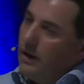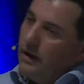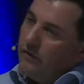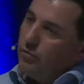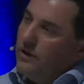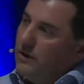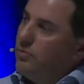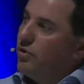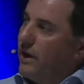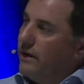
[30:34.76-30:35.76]
It's really
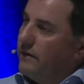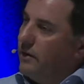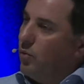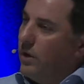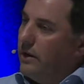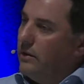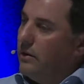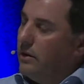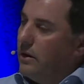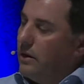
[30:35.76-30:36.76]
liberating
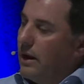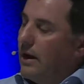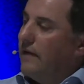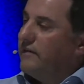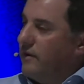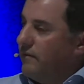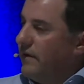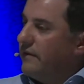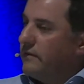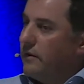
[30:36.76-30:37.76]
when, as an
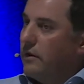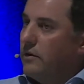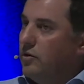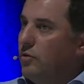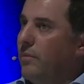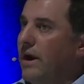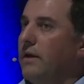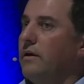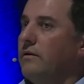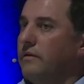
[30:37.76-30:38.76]
investor, you
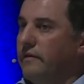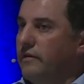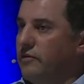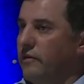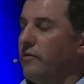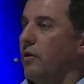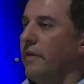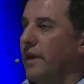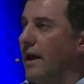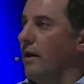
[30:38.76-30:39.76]
make decisions on
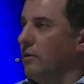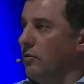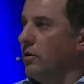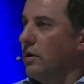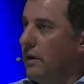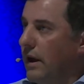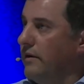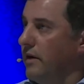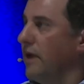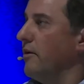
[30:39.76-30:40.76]
the outlook
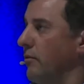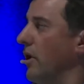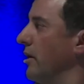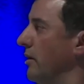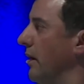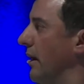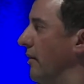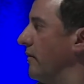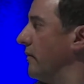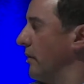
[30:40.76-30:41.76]
and you get it right, and
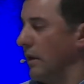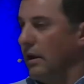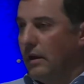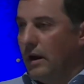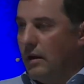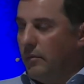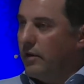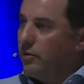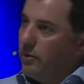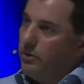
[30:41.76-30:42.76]
it's
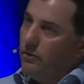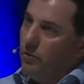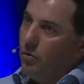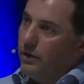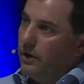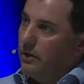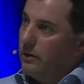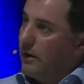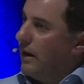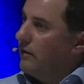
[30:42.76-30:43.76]
incredibly rewarding
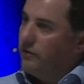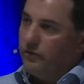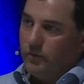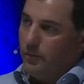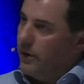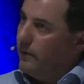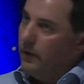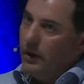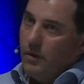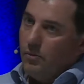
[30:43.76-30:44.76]
just from a
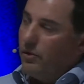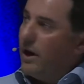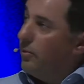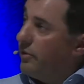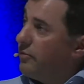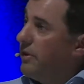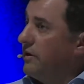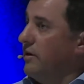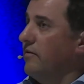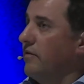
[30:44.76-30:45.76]
morale
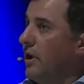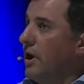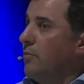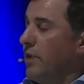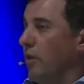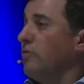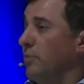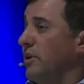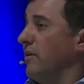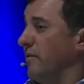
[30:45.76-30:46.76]
perspective, but
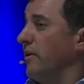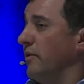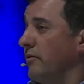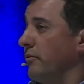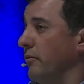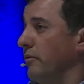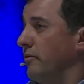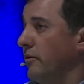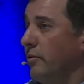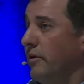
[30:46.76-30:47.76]
ultimately it feeds through
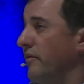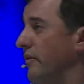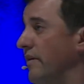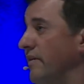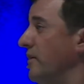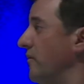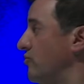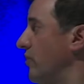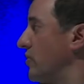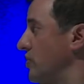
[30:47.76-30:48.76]
to your incentive
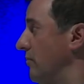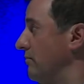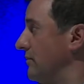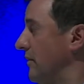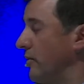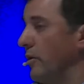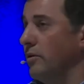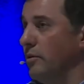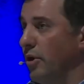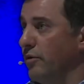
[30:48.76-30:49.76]
structure. So
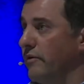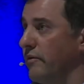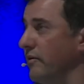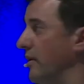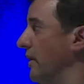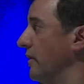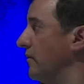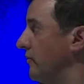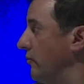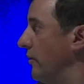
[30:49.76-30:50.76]
your bonuses are
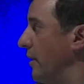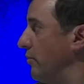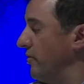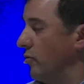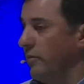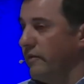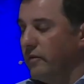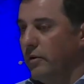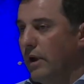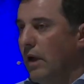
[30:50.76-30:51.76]
linked to that performance.
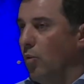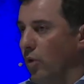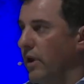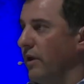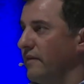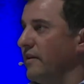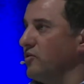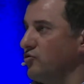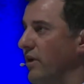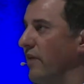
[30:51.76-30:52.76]
So working in
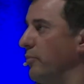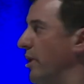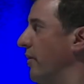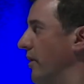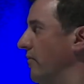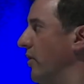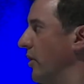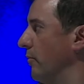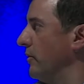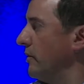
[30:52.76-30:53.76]
such a transparent
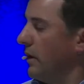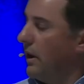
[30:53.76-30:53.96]
environment